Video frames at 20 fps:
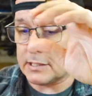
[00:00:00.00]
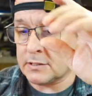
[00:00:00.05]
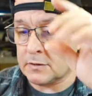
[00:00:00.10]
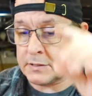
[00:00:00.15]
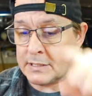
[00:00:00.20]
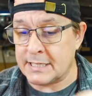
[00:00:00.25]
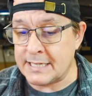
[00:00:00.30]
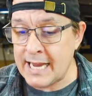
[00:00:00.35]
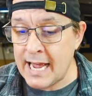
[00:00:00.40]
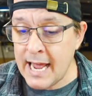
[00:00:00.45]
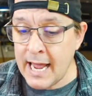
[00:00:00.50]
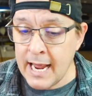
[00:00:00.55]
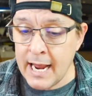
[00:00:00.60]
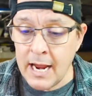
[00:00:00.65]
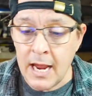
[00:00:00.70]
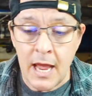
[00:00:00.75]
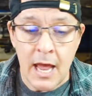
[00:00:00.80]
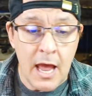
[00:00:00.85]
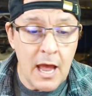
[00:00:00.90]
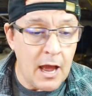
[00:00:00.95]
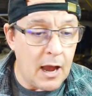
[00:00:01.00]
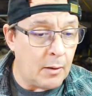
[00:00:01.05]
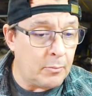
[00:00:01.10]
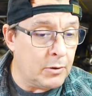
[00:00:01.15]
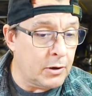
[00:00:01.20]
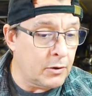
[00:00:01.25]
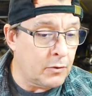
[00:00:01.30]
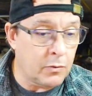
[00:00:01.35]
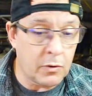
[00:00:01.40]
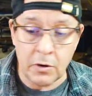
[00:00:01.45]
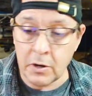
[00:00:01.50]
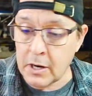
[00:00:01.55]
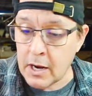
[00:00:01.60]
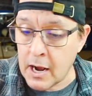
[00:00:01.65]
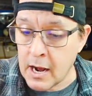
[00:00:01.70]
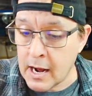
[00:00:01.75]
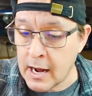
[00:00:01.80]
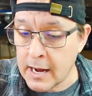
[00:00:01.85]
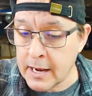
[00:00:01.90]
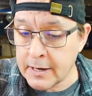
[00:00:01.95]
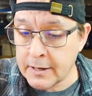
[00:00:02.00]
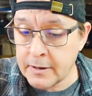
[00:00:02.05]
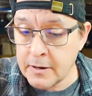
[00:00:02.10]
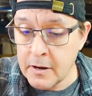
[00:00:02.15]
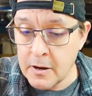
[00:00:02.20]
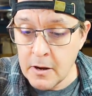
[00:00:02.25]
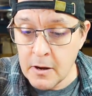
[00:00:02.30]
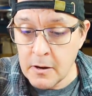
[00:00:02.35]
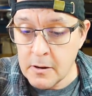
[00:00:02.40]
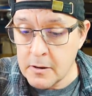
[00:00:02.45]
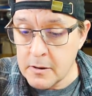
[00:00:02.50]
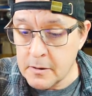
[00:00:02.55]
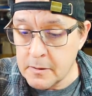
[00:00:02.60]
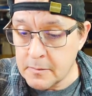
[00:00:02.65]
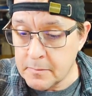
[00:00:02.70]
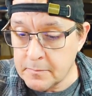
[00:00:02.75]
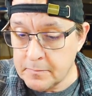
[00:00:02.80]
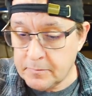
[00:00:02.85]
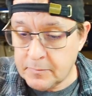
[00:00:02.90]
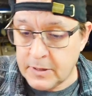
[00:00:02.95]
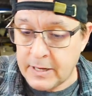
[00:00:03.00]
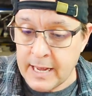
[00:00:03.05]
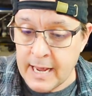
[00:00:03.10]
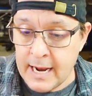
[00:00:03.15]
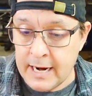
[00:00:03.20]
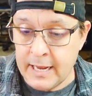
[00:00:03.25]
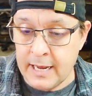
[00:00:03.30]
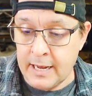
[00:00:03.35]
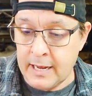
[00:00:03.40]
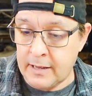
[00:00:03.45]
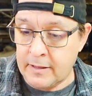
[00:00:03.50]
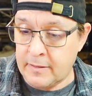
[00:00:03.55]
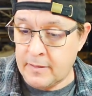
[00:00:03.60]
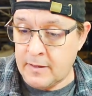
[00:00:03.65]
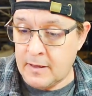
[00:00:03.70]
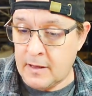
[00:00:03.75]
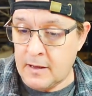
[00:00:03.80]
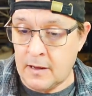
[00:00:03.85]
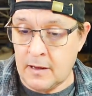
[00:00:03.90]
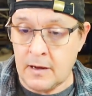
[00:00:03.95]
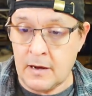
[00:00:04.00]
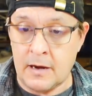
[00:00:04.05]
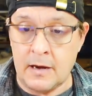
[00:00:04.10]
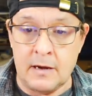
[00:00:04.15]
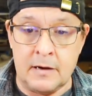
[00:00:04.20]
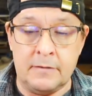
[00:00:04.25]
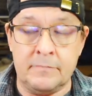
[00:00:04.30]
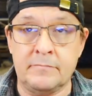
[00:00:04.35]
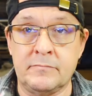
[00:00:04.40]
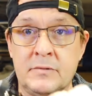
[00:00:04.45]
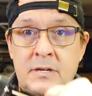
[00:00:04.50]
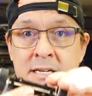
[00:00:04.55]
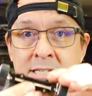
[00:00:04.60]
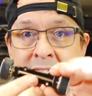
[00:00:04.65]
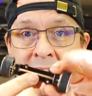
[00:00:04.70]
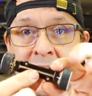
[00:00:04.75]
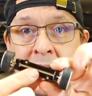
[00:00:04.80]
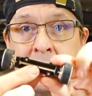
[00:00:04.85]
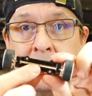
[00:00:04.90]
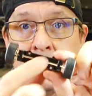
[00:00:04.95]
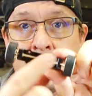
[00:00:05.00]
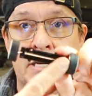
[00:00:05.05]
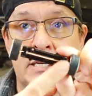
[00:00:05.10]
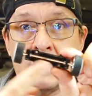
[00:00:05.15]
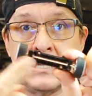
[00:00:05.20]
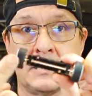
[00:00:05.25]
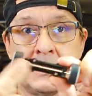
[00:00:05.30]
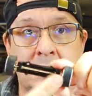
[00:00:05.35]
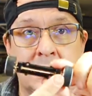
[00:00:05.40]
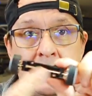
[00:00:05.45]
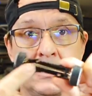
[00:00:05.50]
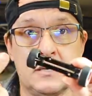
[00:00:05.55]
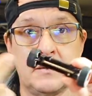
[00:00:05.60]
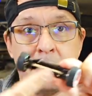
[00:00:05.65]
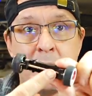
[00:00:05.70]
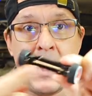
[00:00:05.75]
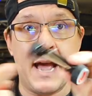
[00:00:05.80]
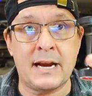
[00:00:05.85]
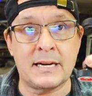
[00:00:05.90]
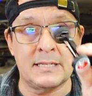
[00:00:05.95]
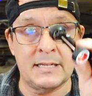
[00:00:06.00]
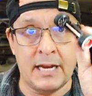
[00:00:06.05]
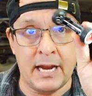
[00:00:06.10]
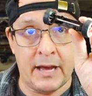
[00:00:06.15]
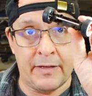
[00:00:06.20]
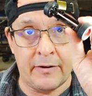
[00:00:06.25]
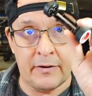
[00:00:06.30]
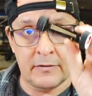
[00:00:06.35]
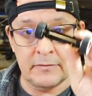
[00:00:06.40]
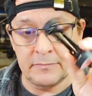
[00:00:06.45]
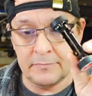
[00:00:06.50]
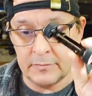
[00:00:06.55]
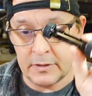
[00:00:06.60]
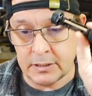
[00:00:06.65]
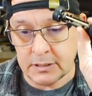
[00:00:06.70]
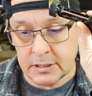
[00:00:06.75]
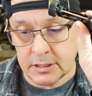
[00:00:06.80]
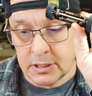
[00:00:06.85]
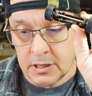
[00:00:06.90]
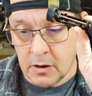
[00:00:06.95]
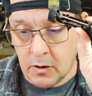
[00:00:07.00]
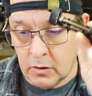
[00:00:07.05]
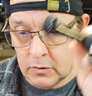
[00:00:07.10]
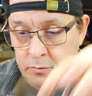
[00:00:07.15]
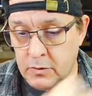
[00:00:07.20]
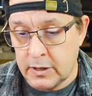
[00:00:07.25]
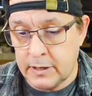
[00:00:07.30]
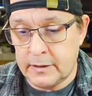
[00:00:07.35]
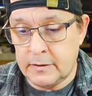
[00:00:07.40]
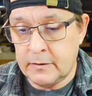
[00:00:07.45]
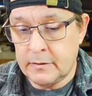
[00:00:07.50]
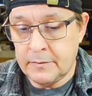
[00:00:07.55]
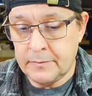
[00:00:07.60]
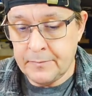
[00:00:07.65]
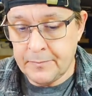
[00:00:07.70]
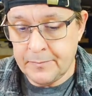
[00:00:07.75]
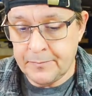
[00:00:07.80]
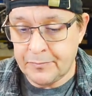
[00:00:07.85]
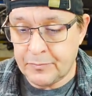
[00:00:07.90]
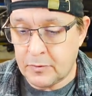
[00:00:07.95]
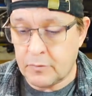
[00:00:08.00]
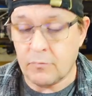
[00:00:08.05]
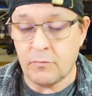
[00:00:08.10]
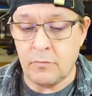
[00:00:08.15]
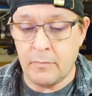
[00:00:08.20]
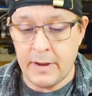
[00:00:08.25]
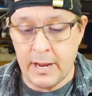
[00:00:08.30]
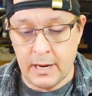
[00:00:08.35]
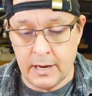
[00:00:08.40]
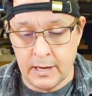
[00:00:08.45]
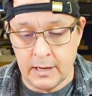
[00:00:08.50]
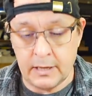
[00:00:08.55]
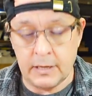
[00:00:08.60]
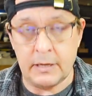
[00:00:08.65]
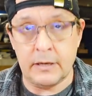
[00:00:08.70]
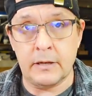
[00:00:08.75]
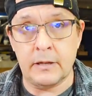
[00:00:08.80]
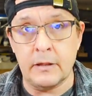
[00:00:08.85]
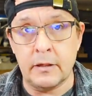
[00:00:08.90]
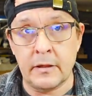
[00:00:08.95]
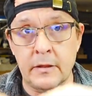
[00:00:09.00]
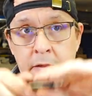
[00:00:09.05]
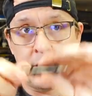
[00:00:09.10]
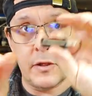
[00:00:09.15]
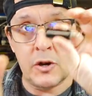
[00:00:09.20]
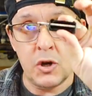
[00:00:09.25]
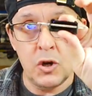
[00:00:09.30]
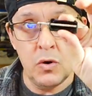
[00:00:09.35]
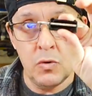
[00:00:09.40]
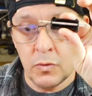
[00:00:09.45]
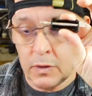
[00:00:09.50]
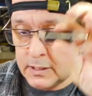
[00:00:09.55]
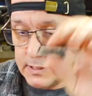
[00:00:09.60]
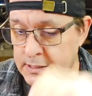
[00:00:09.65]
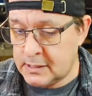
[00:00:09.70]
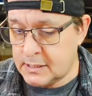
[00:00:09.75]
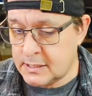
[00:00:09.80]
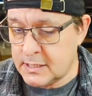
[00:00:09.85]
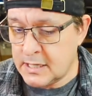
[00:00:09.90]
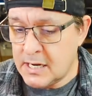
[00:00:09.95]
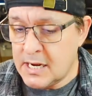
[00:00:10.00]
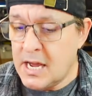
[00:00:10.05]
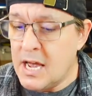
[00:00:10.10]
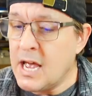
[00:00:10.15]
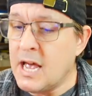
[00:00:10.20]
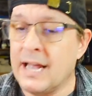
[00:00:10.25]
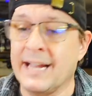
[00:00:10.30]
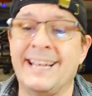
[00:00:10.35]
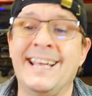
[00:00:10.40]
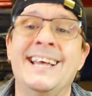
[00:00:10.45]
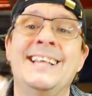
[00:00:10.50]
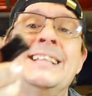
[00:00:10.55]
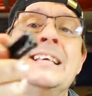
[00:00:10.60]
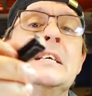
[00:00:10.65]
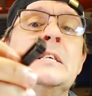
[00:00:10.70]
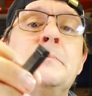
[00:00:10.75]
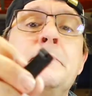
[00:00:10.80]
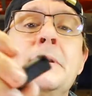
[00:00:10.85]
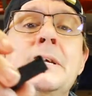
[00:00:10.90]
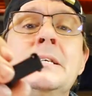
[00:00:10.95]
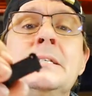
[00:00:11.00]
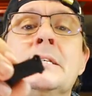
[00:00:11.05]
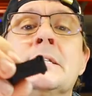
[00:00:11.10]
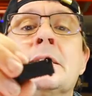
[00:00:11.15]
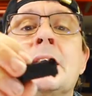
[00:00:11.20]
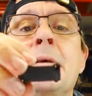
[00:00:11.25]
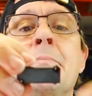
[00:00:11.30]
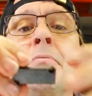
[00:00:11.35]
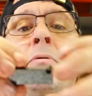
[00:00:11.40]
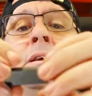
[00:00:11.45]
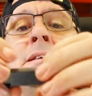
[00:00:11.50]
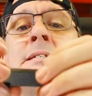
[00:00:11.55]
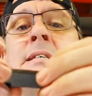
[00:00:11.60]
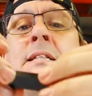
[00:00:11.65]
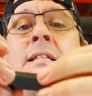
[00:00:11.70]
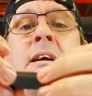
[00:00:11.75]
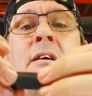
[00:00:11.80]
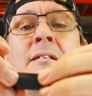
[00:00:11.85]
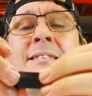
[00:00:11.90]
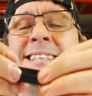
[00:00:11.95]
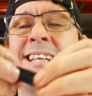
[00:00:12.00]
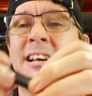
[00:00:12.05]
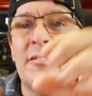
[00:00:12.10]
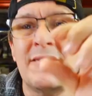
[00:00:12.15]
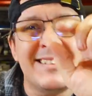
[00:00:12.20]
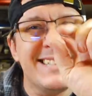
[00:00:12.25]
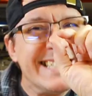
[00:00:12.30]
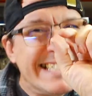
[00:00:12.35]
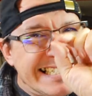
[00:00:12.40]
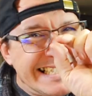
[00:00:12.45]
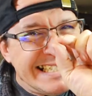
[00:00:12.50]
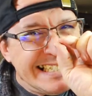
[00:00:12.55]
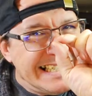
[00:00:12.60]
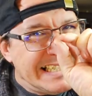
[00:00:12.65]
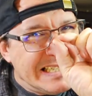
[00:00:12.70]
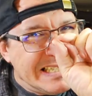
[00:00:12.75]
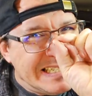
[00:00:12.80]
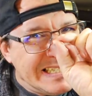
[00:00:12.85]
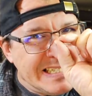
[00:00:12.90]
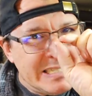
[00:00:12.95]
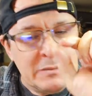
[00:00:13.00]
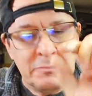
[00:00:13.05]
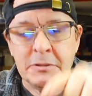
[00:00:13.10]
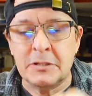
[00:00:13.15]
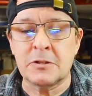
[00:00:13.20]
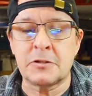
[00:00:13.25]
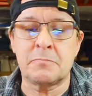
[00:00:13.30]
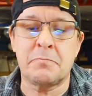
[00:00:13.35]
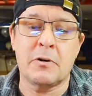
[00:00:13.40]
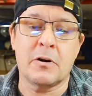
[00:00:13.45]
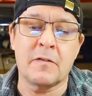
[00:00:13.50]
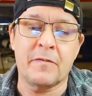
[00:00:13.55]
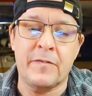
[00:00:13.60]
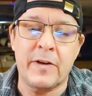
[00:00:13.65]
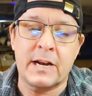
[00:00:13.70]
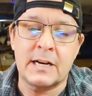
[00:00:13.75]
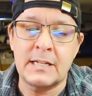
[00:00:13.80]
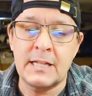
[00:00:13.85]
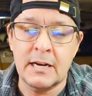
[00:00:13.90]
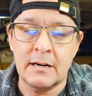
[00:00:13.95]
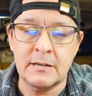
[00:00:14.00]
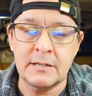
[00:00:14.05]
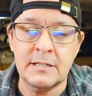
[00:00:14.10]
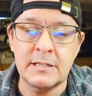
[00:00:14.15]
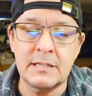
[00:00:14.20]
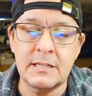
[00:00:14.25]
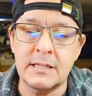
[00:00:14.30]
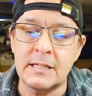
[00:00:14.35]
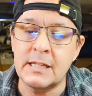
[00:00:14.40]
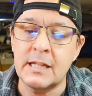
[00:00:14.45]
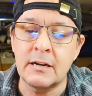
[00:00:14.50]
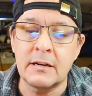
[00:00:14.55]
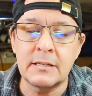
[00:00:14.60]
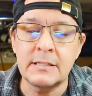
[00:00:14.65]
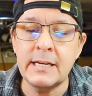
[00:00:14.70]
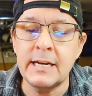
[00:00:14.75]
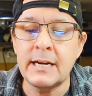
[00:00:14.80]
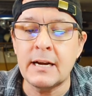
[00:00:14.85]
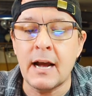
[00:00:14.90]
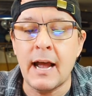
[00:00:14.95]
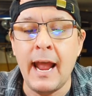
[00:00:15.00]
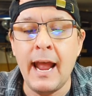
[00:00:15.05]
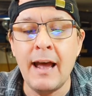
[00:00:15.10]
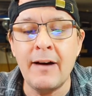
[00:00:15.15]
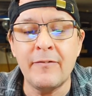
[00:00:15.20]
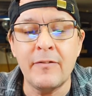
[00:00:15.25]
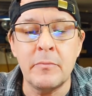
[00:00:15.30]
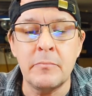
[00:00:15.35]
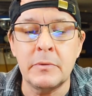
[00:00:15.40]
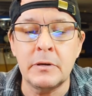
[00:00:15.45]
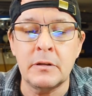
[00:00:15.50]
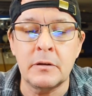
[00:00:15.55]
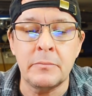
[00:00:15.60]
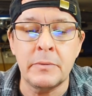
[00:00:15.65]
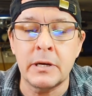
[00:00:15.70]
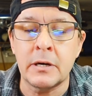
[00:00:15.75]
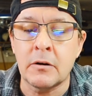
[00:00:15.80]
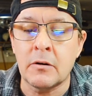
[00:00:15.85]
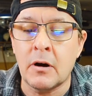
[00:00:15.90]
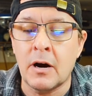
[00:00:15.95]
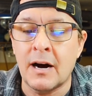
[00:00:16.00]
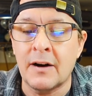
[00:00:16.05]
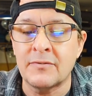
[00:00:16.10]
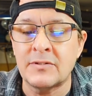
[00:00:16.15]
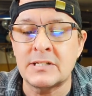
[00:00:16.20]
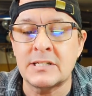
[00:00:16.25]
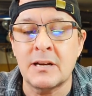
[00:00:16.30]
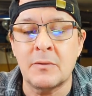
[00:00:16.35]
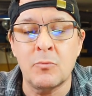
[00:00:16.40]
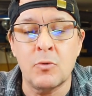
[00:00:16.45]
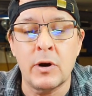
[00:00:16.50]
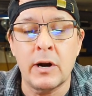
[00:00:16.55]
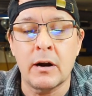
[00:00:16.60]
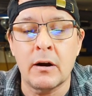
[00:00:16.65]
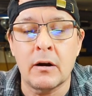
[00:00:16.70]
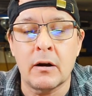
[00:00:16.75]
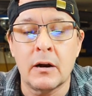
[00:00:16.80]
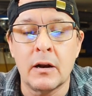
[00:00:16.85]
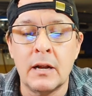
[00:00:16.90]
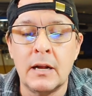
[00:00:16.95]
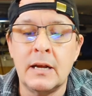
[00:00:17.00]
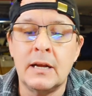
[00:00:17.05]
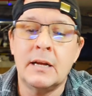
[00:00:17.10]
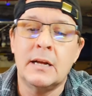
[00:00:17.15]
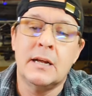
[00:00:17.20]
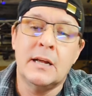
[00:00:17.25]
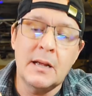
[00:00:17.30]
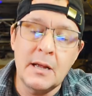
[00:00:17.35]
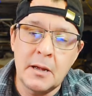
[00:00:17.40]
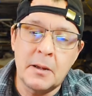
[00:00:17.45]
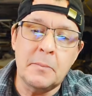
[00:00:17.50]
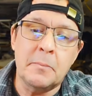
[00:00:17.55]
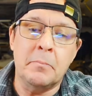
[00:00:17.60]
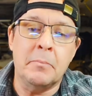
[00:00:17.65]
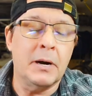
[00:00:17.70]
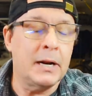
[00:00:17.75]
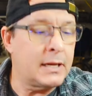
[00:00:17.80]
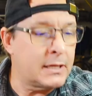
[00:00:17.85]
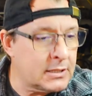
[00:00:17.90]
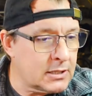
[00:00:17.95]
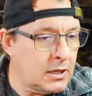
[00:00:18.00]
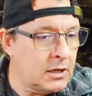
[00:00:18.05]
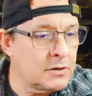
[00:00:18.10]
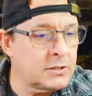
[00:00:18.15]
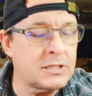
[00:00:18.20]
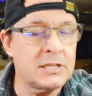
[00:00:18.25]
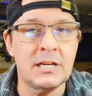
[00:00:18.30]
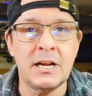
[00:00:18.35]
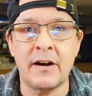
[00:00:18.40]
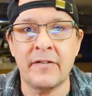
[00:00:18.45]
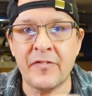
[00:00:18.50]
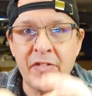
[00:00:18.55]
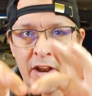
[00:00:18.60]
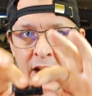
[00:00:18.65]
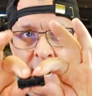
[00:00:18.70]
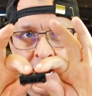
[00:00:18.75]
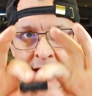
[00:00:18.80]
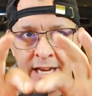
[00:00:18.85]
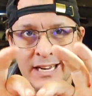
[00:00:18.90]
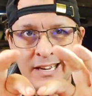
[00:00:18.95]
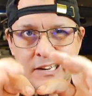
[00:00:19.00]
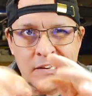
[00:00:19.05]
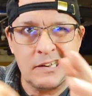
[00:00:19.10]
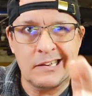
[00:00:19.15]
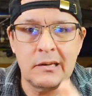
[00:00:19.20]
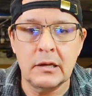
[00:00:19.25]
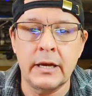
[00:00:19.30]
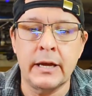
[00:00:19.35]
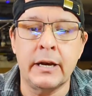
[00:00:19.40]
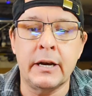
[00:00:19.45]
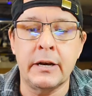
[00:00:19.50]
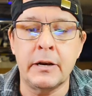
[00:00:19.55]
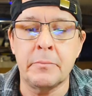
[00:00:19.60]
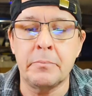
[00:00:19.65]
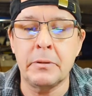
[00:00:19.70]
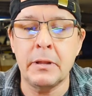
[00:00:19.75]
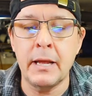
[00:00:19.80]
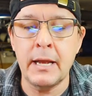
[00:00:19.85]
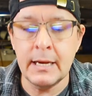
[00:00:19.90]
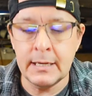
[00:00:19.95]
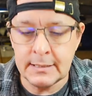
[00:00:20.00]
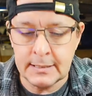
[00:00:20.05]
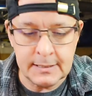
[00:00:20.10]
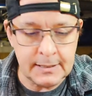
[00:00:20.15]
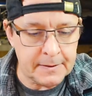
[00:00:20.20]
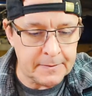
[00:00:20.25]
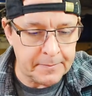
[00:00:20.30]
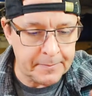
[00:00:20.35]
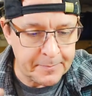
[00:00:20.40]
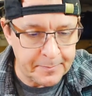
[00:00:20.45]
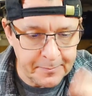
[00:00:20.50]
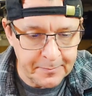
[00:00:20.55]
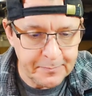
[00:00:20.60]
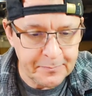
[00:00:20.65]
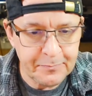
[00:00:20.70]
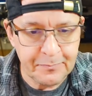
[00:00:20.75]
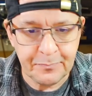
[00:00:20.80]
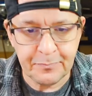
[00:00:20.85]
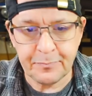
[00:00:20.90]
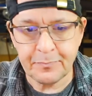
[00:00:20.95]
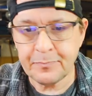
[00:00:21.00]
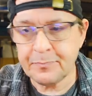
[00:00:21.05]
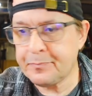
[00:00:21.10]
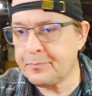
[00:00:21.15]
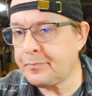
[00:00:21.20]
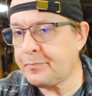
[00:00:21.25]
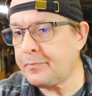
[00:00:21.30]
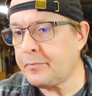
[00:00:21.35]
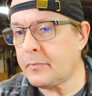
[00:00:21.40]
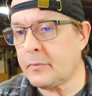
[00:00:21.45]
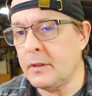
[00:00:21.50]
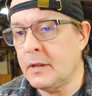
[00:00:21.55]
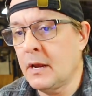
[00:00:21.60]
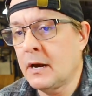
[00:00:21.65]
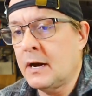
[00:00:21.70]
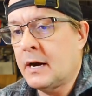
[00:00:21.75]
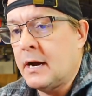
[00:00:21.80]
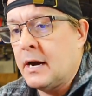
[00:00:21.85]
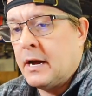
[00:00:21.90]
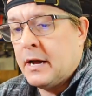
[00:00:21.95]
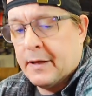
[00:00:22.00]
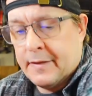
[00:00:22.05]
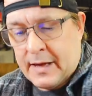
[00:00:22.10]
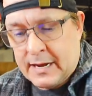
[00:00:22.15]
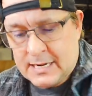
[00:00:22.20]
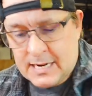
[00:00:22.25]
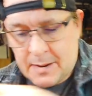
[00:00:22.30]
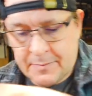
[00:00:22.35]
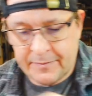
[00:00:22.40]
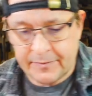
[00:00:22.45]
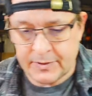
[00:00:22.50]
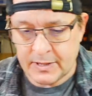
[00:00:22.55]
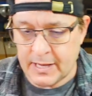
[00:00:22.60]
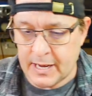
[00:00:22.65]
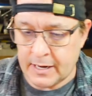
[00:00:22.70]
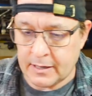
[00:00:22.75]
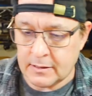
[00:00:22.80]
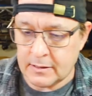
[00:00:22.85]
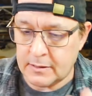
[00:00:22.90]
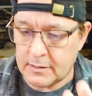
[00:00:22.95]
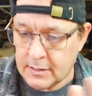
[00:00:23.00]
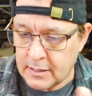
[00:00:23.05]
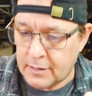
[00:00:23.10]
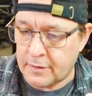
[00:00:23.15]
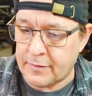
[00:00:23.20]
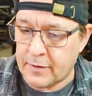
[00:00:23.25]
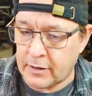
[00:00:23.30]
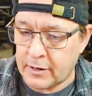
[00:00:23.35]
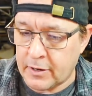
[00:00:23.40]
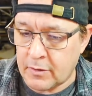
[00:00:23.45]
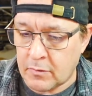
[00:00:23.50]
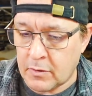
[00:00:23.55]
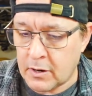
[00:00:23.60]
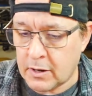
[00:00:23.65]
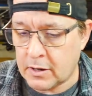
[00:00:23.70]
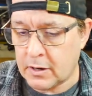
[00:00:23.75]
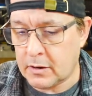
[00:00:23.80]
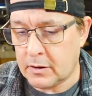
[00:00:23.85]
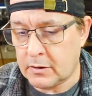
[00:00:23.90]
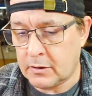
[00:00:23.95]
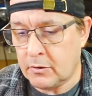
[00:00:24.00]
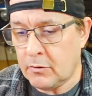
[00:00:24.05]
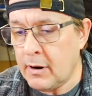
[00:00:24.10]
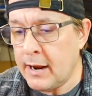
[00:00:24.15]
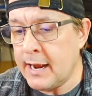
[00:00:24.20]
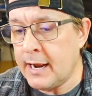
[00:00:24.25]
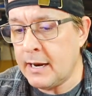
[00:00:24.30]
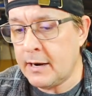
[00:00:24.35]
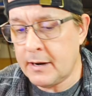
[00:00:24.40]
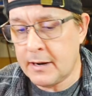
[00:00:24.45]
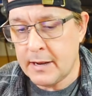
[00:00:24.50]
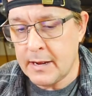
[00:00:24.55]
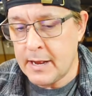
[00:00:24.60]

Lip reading: So today I'm going to work on getting the assemblies back together. This is the old one. We're making the new ones. Again, these pieces I printed, they're almost perfect. There's like a 0.5 millimeter off somewhere, but it's close enough that I can get it into place and that type of a thing. And they're going to work great.